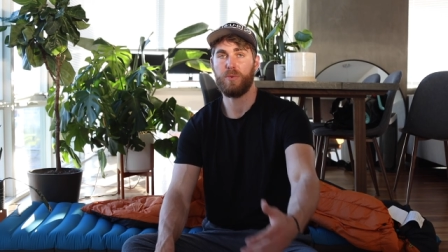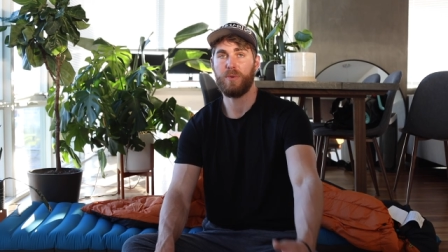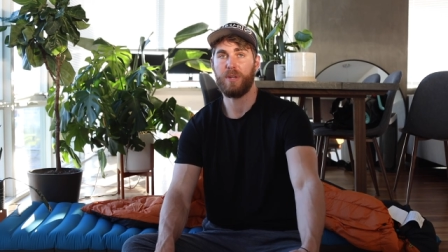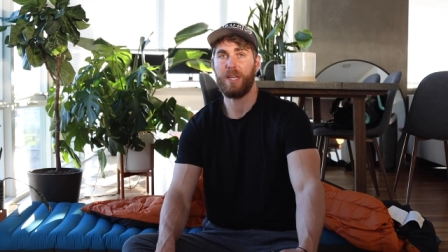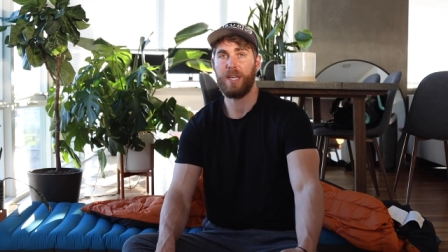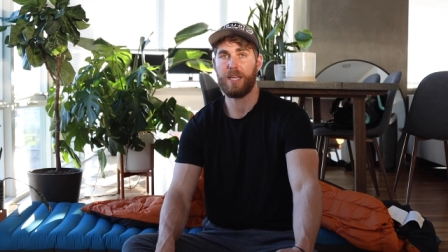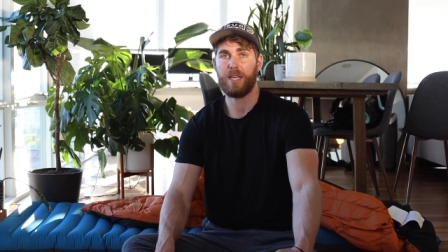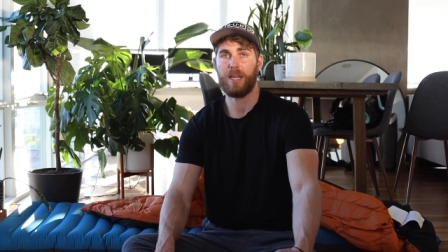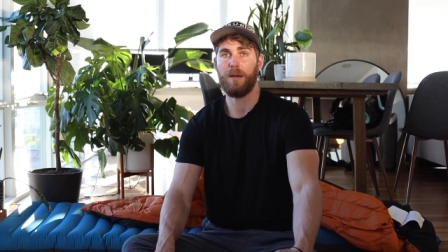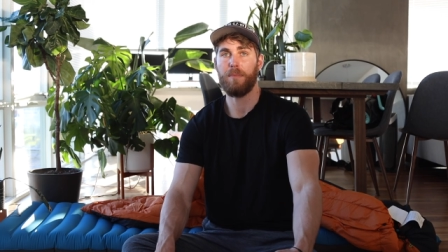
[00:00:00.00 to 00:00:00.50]

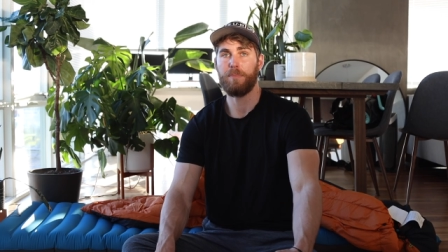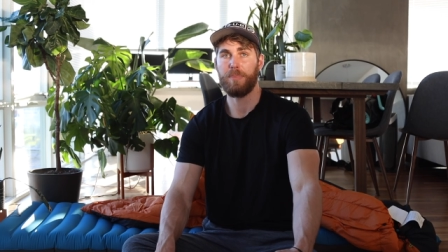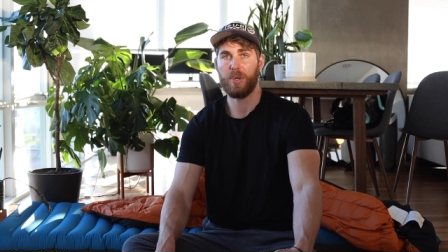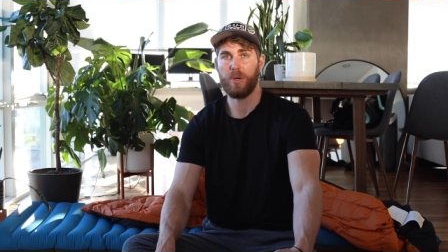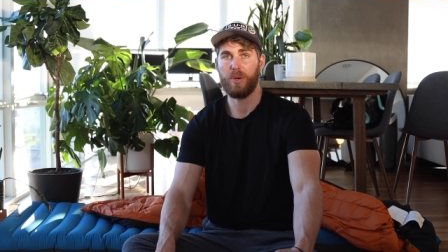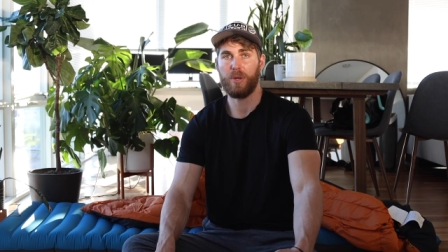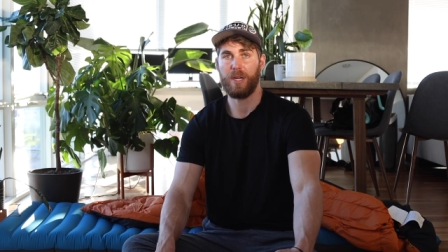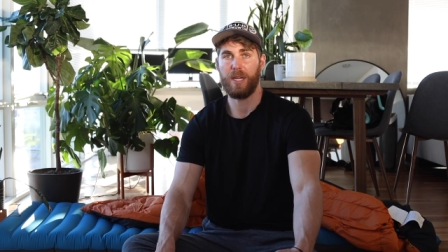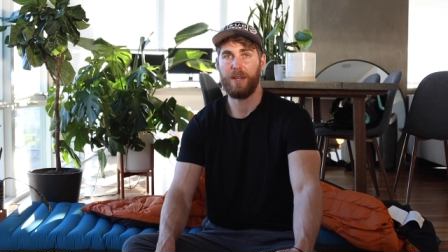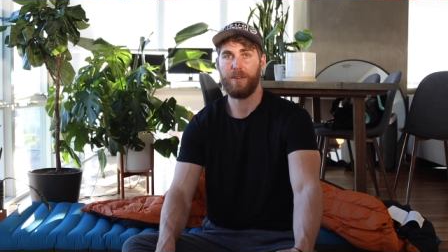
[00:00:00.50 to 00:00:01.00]
unique
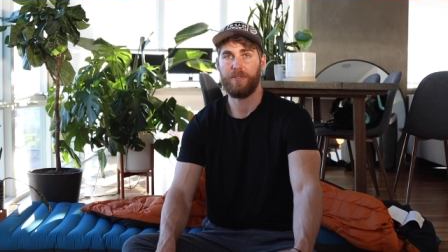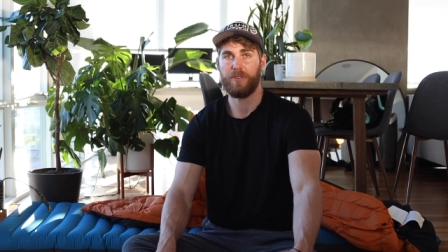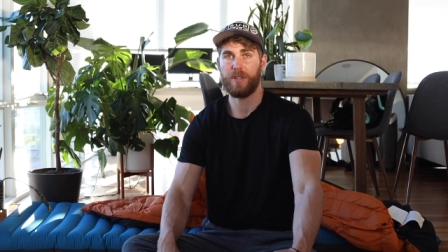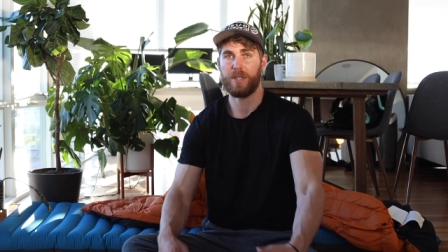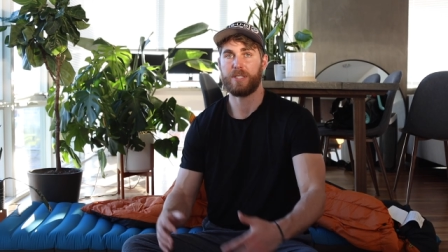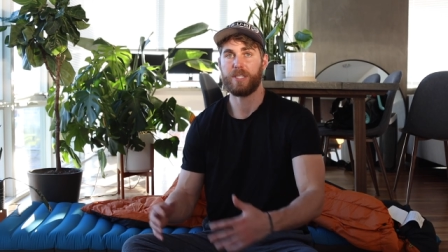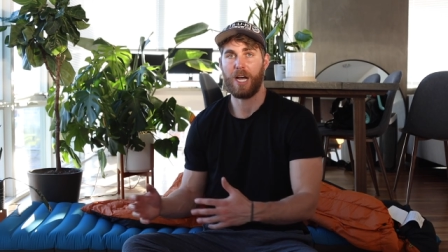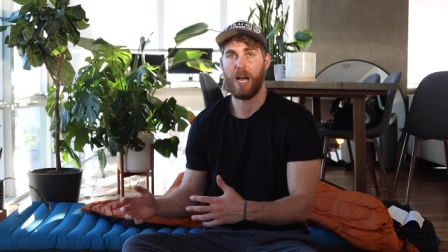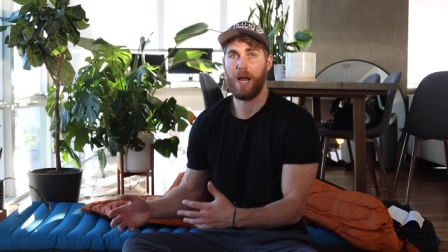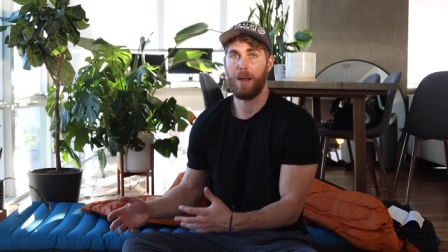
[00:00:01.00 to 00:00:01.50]
ability for the
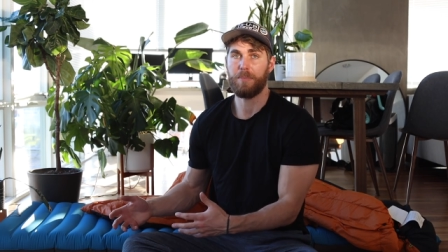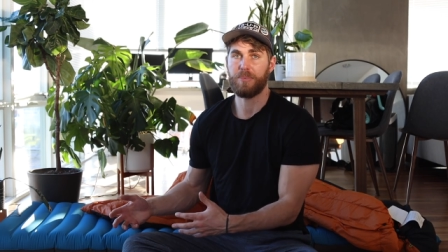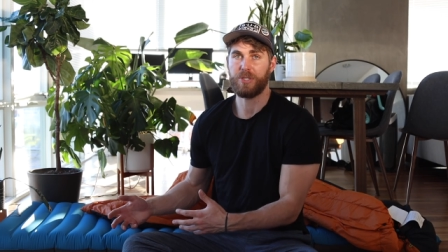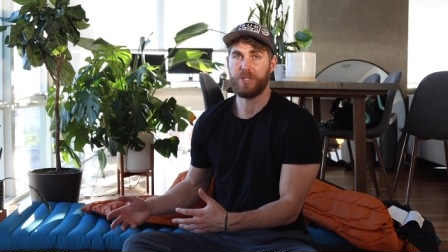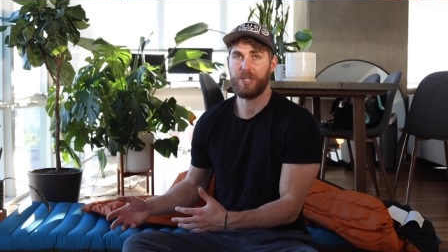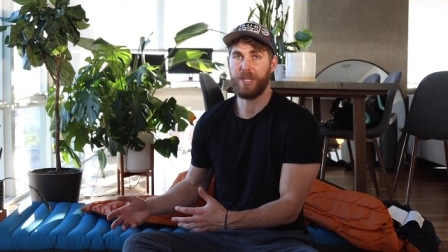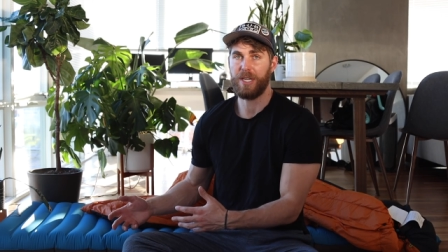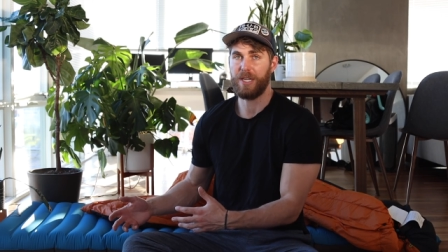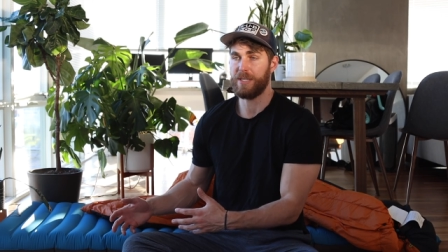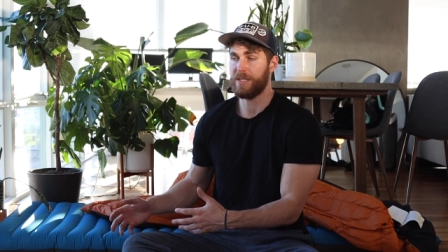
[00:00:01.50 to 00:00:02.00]
top
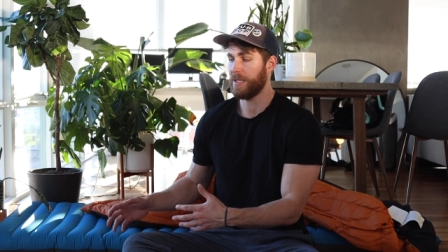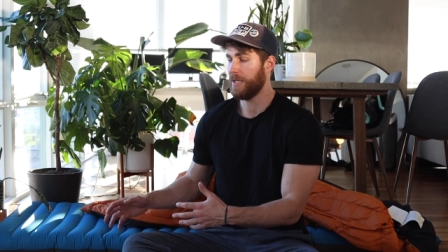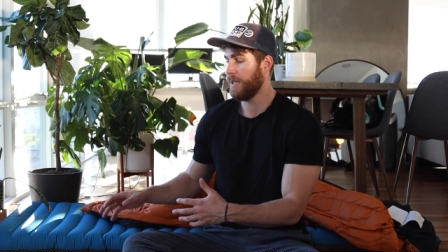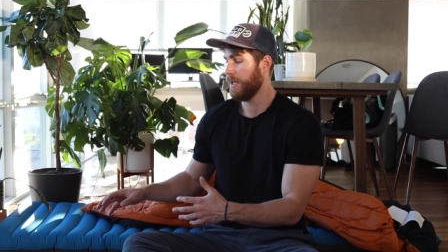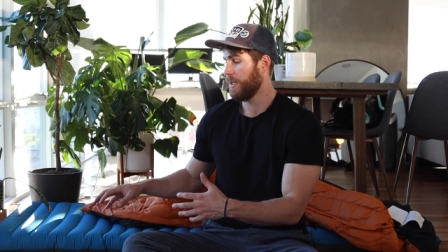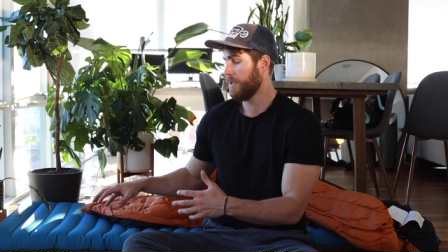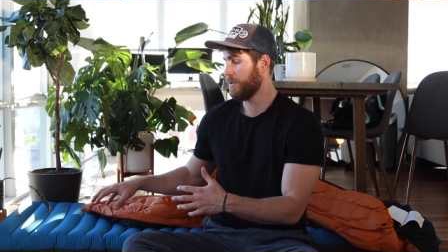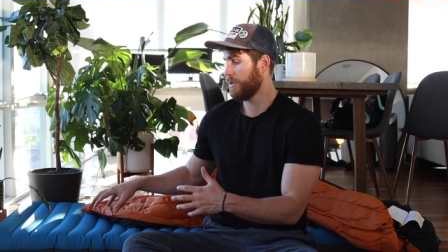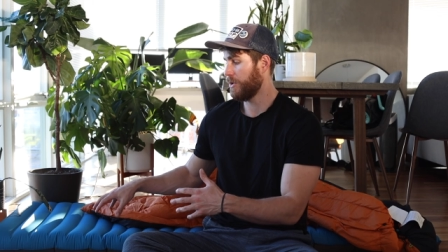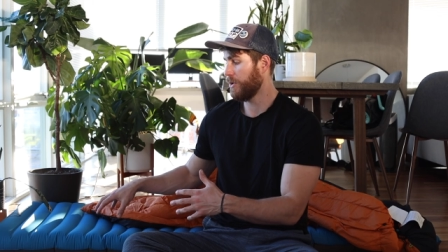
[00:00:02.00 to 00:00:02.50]
sheet
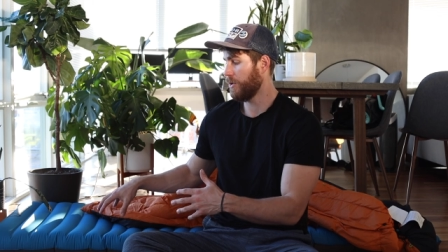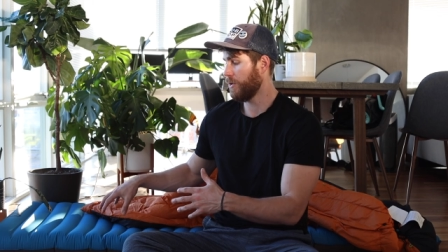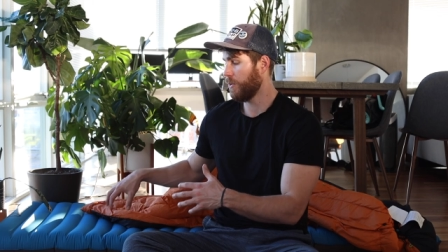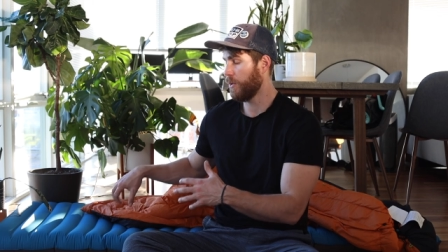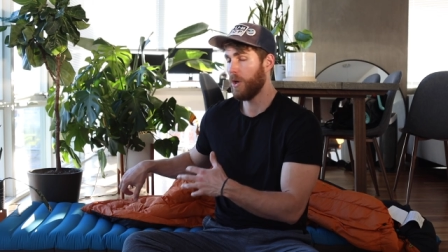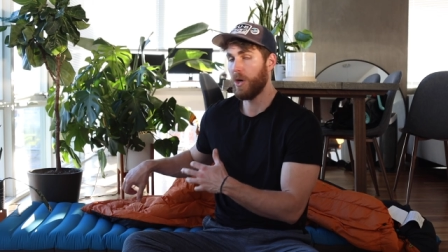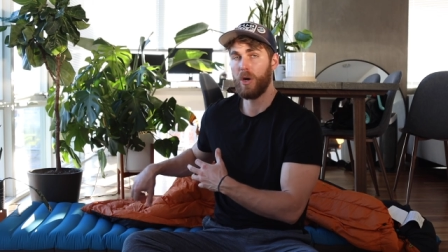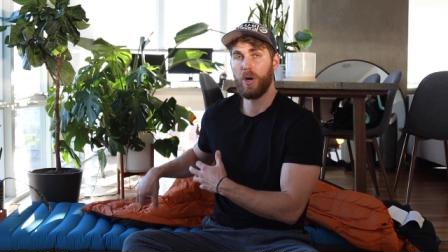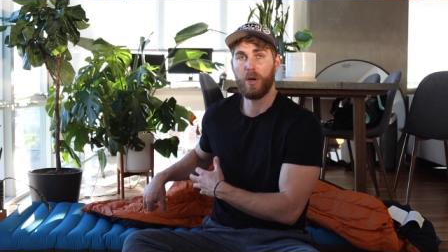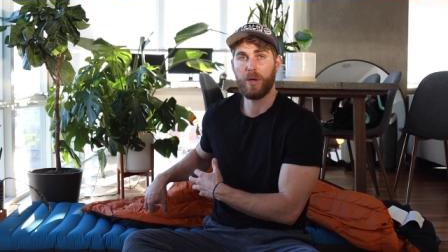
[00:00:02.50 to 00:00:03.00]
to
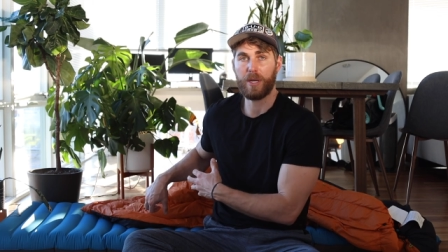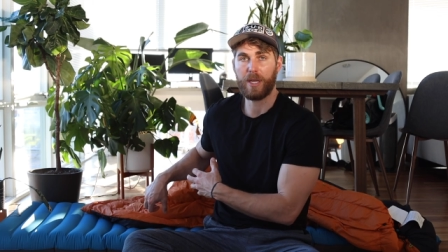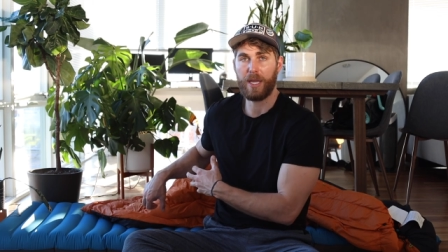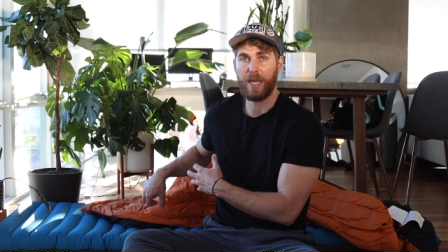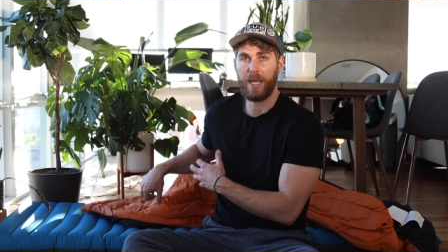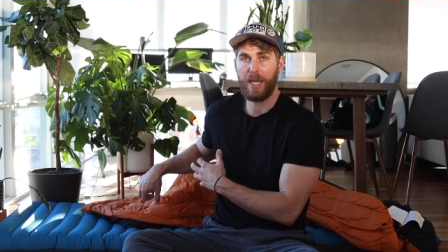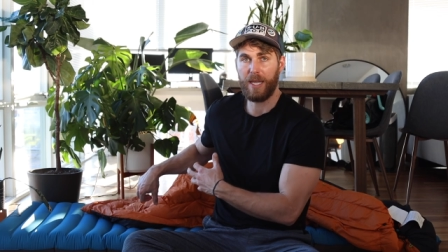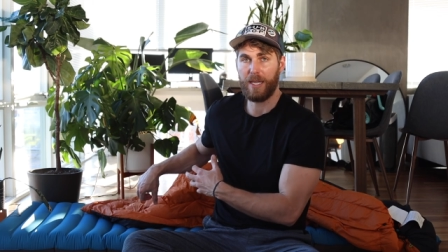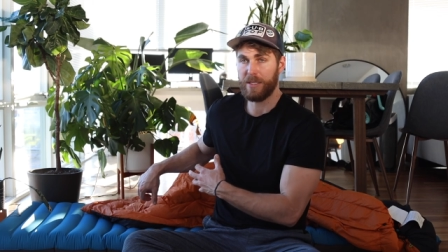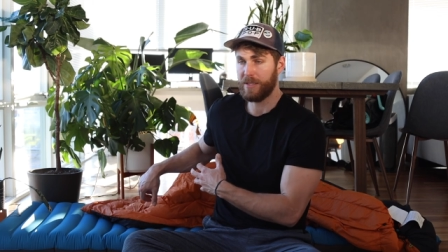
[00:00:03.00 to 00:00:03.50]
hook
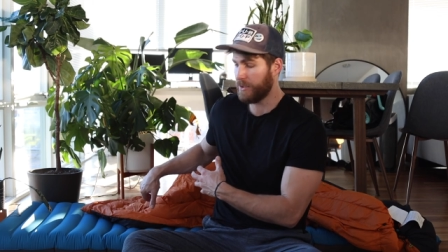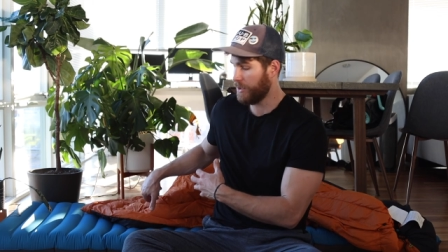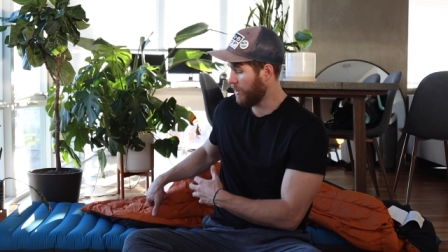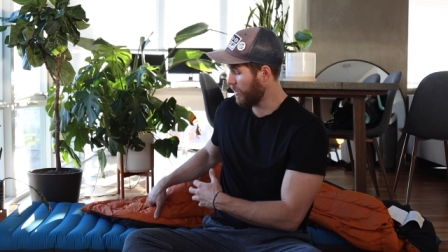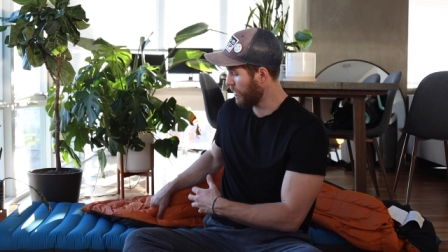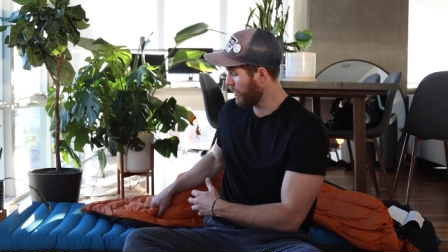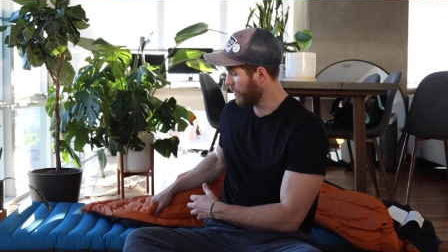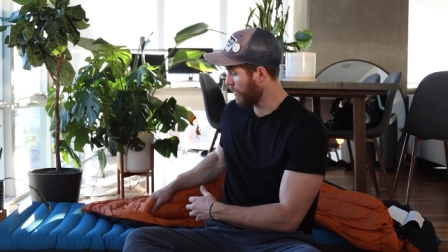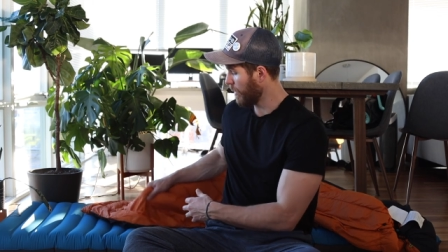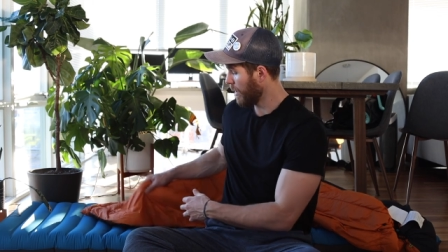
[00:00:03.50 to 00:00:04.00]
into